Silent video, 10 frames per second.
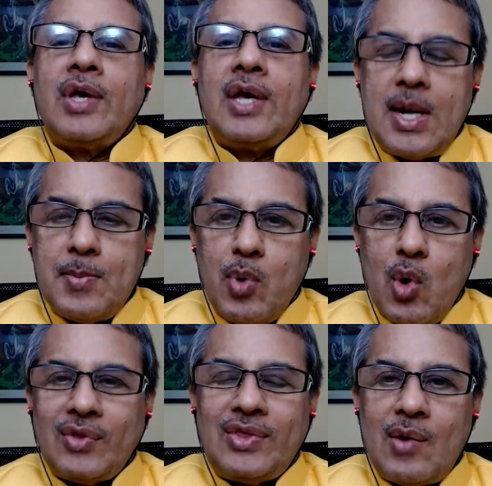In
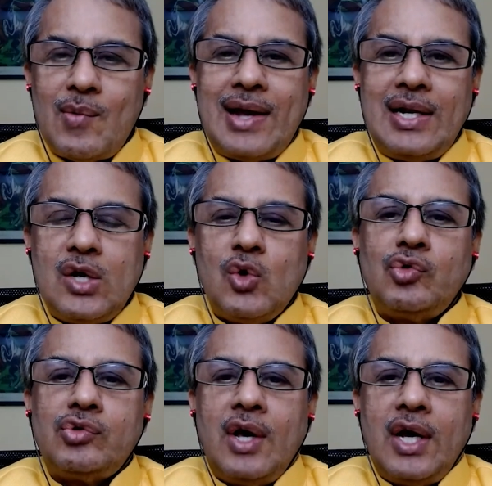both the
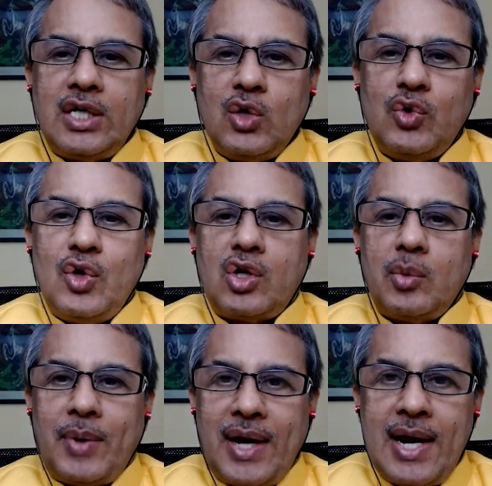values you need to
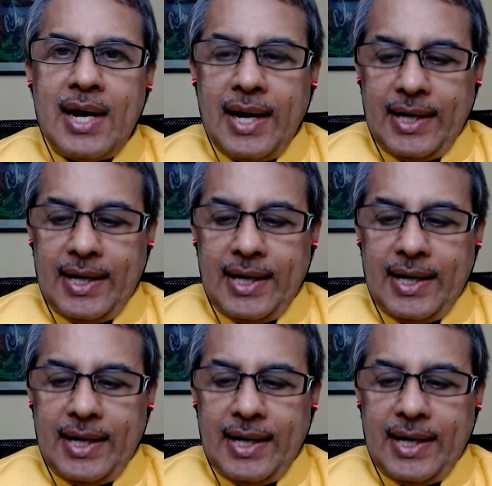pay